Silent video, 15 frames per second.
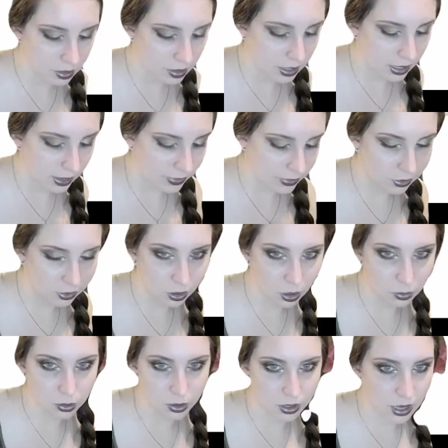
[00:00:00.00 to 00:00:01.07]
And this is all
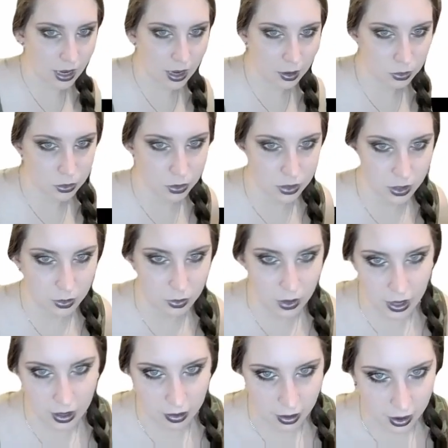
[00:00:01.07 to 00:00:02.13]
blurred out so that you
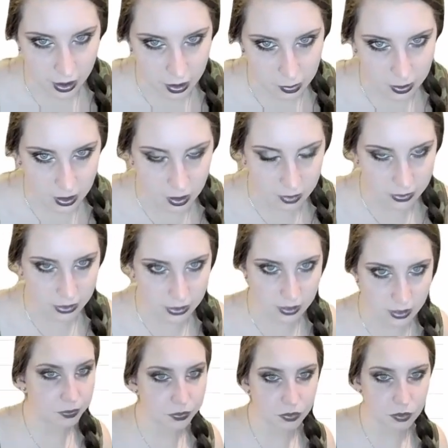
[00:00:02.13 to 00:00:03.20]
can't hack me,
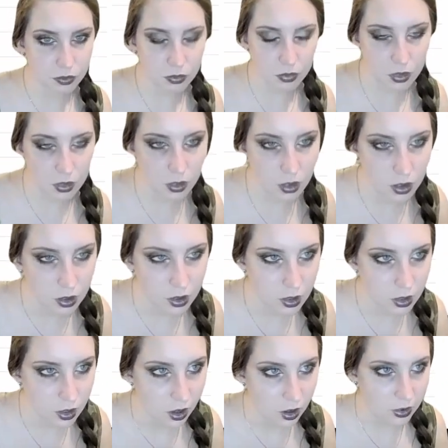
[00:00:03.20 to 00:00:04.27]
obviously.
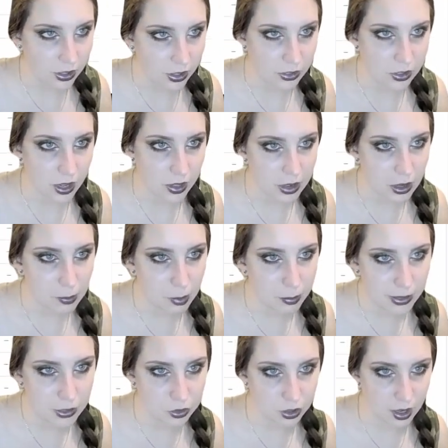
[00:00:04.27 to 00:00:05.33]
Alright, so now that I'm on
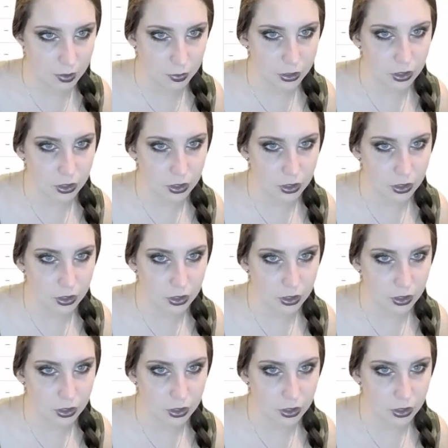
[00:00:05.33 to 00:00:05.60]
my drive, which is